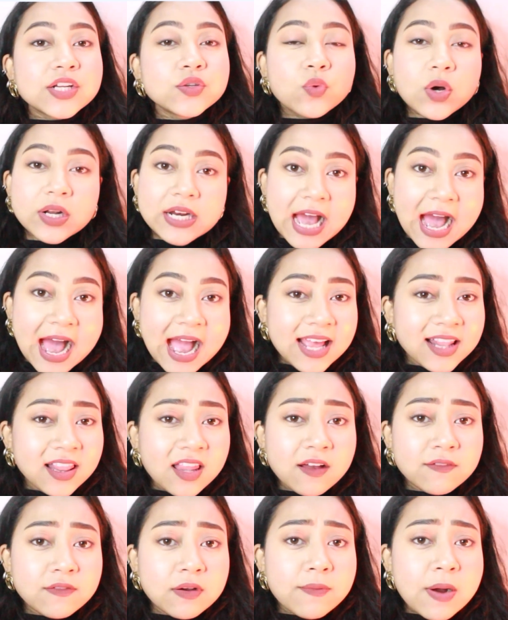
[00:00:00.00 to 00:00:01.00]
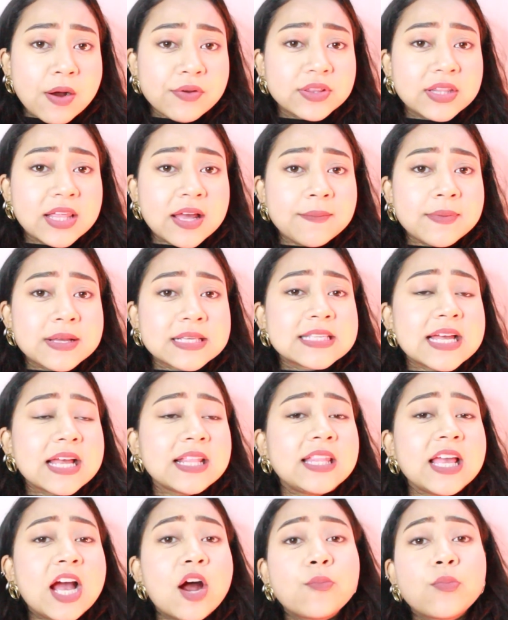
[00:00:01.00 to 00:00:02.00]
what I love about them is that
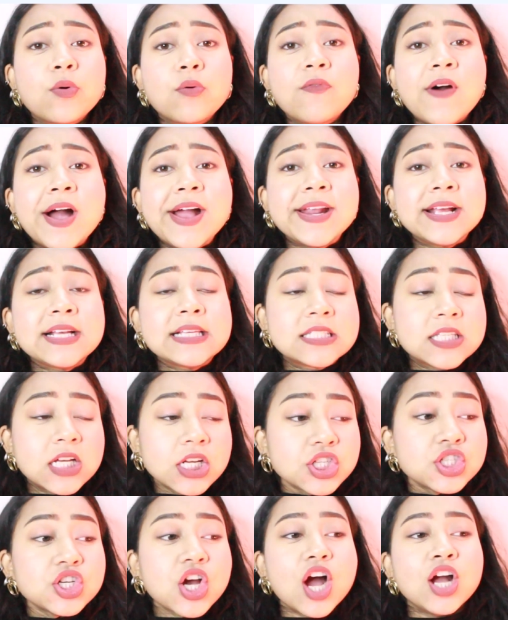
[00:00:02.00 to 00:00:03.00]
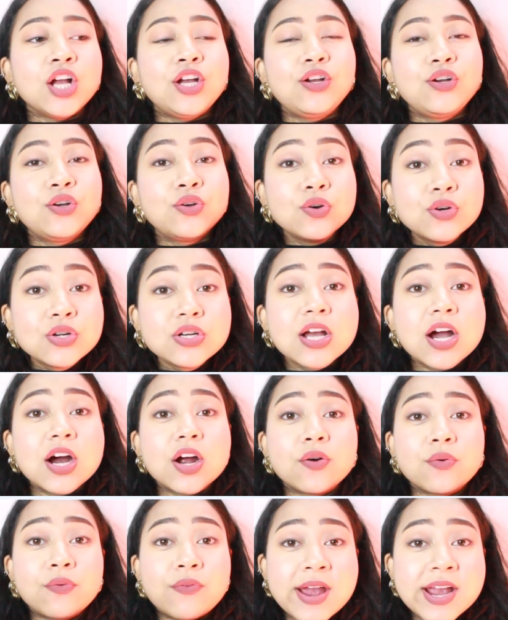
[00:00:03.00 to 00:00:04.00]
they are providing such a good
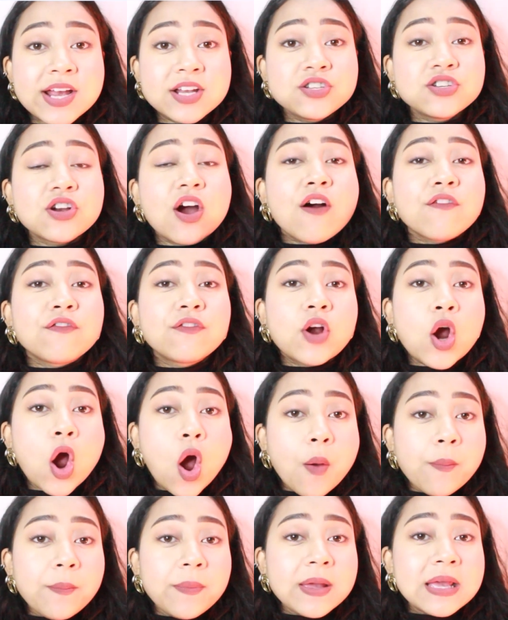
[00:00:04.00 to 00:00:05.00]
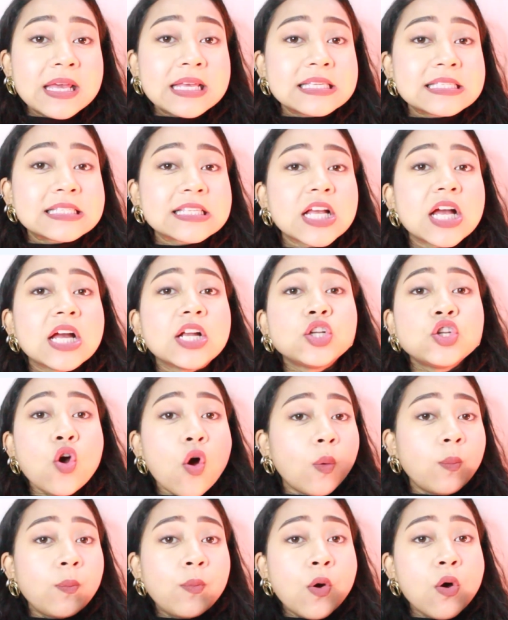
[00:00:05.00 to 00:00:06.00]
range of copies,
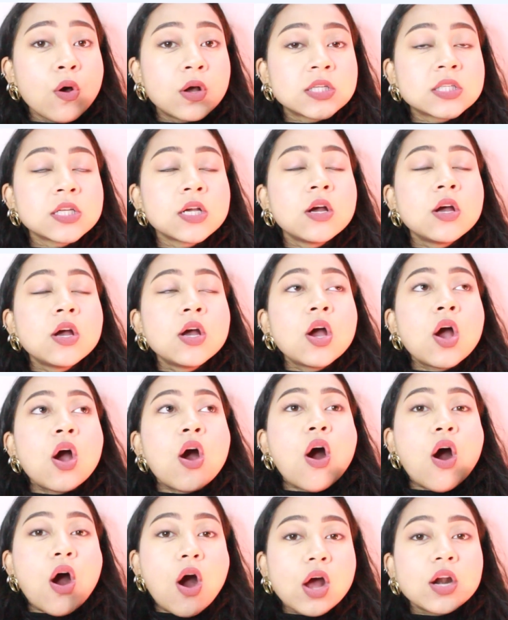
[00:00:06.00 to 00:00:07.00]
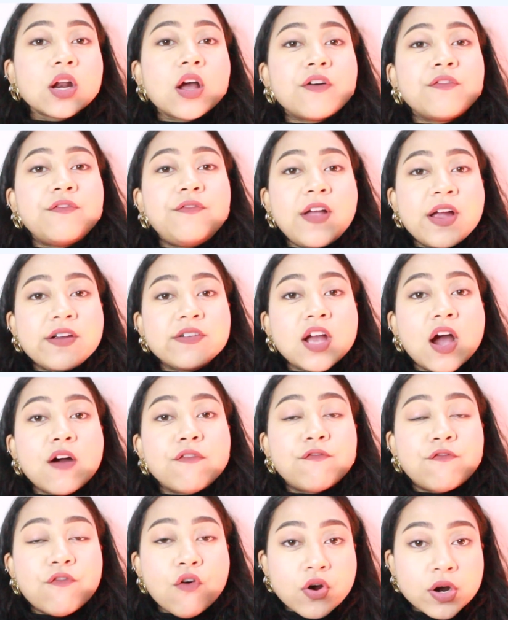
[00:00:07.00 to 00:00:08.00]
notebooks on a very
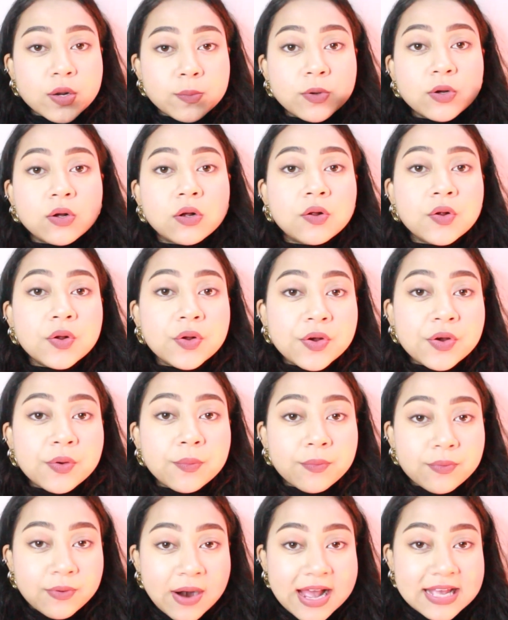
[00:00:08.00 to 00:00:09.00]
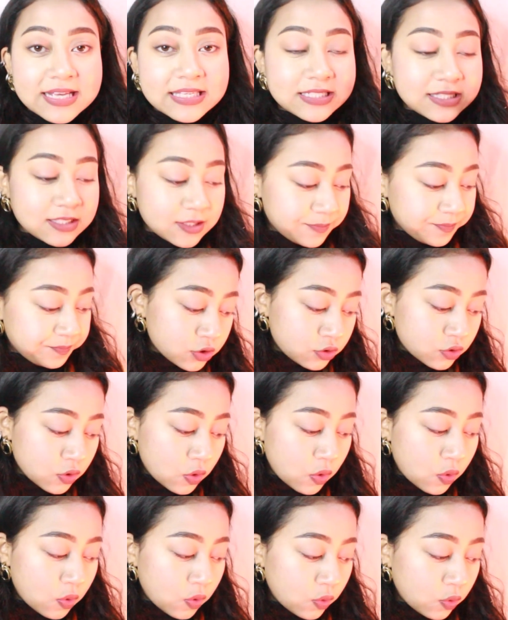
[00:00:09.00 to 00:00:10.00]
affordable price.
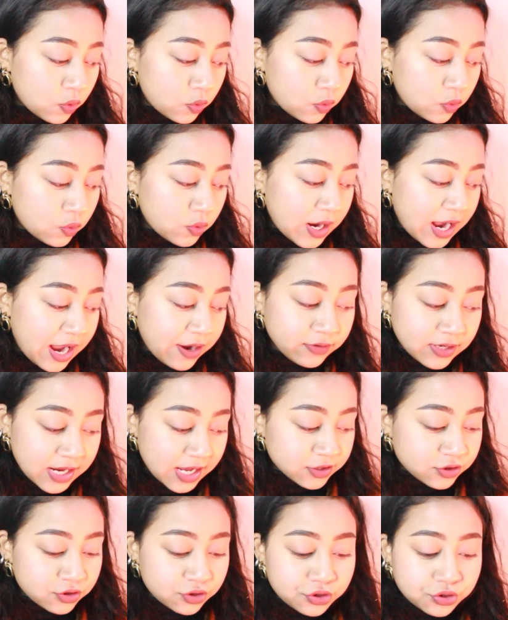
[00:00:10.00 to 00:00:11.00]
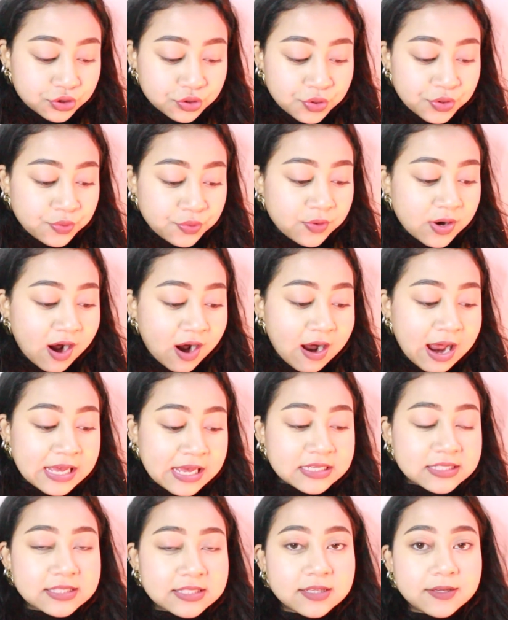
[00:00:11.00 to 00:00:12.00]
So I would like to show you
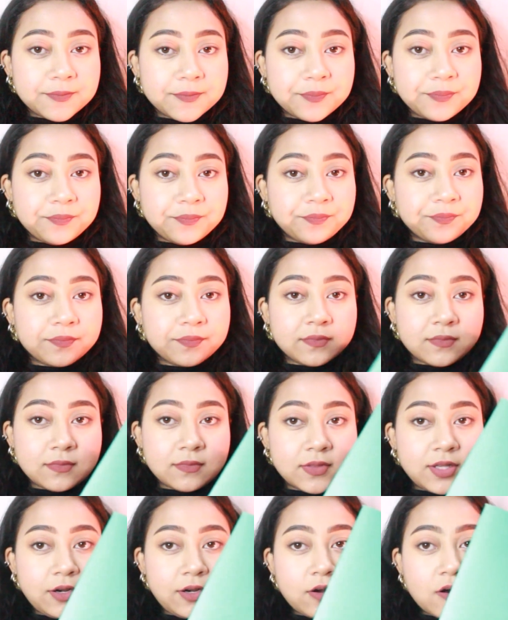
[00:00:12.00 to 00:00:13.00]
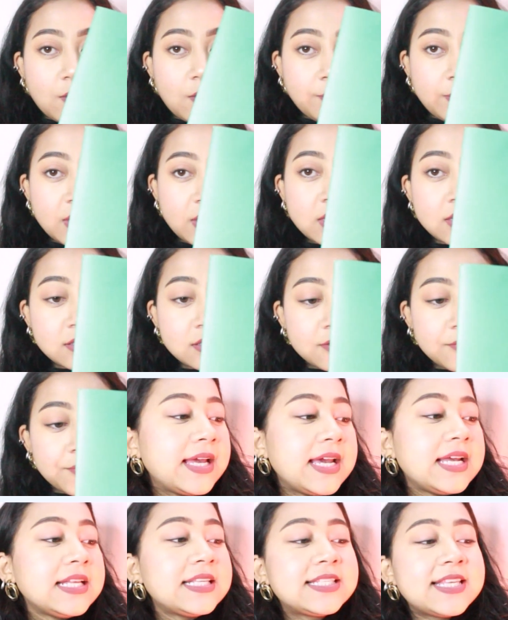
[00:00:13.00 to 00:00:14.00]
guys their copies.
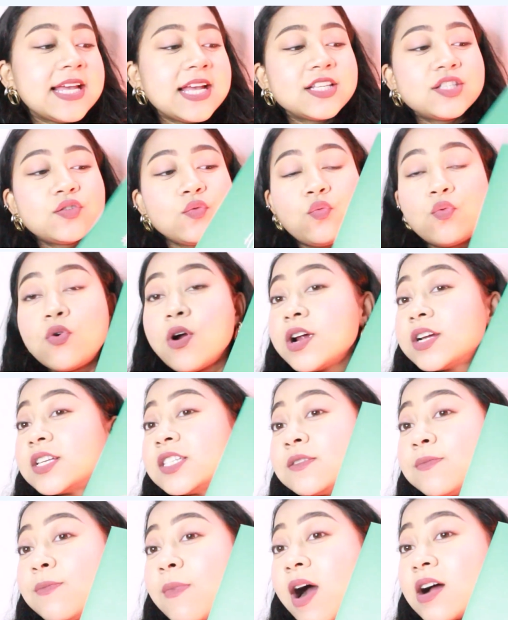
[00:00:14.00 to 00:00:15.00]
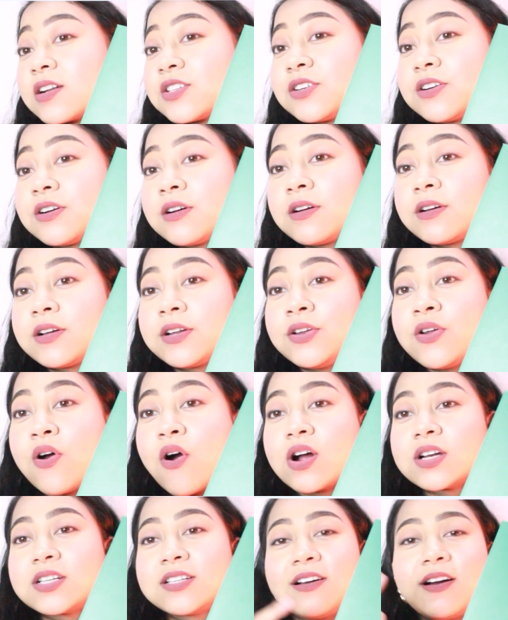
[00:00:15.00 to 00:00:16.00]
It says work smarter, not